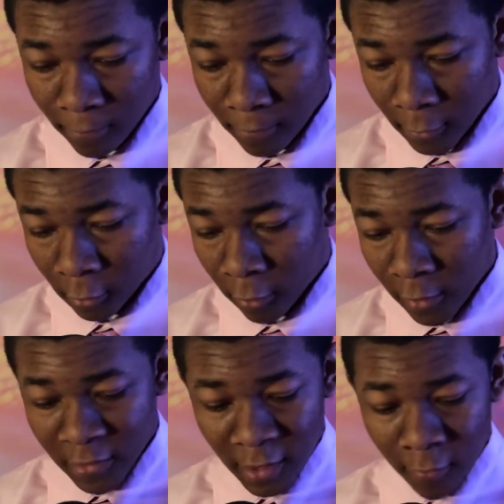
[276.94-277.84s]
The Lord
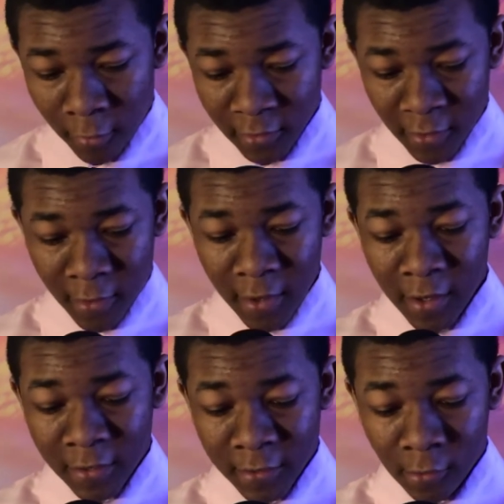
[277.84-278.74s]
does not wish that any
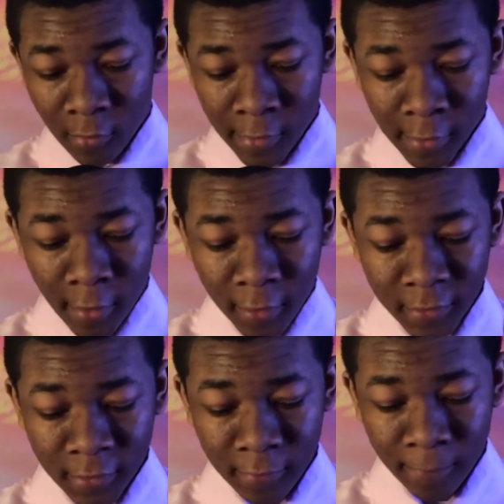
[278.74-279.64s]
soul be lost.
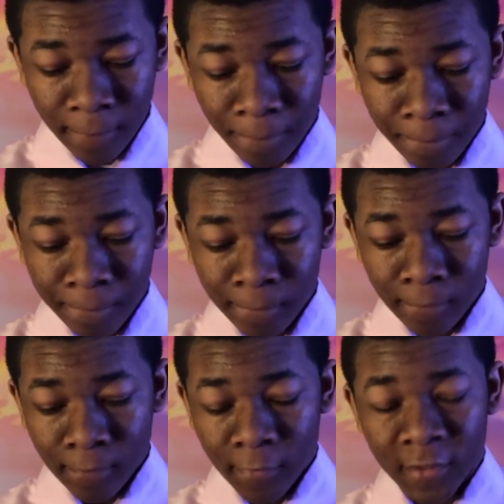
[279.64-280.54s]

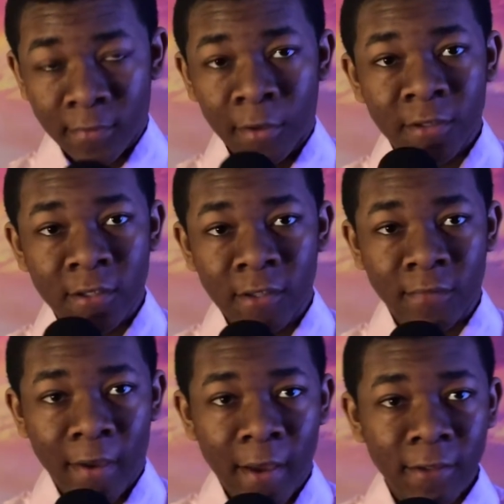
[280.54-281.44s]
His mercy is
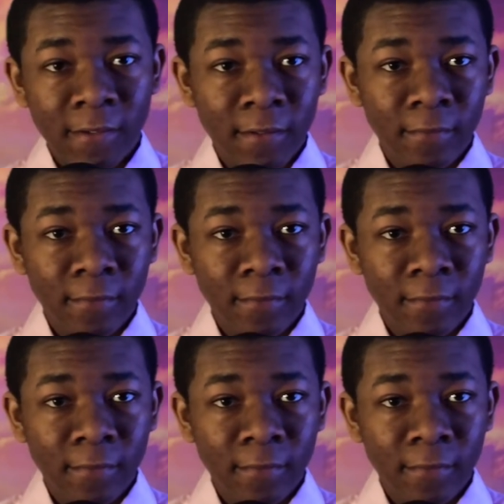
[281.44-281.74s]
vast.